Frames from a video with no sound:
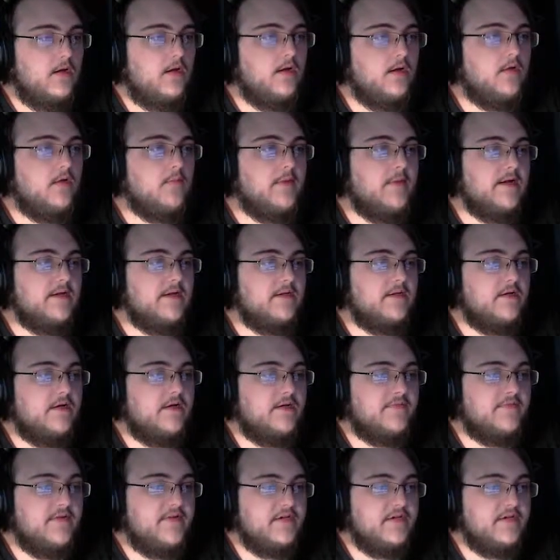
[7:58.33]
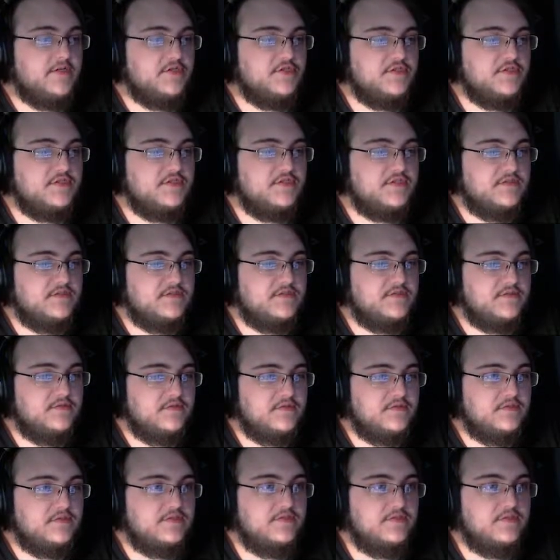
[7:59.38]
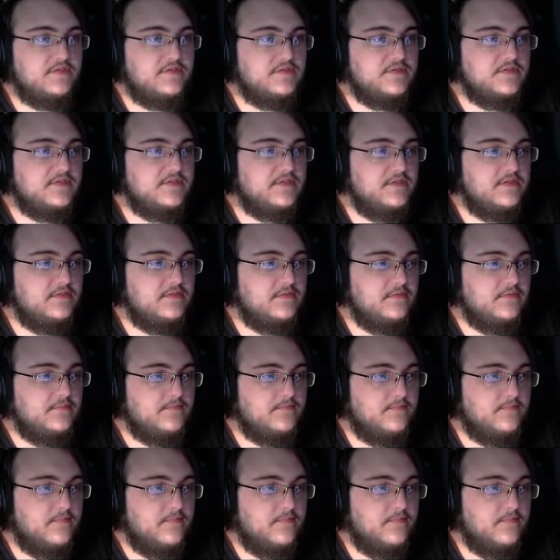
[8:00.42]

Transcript: Oh my god, if I had just stood still.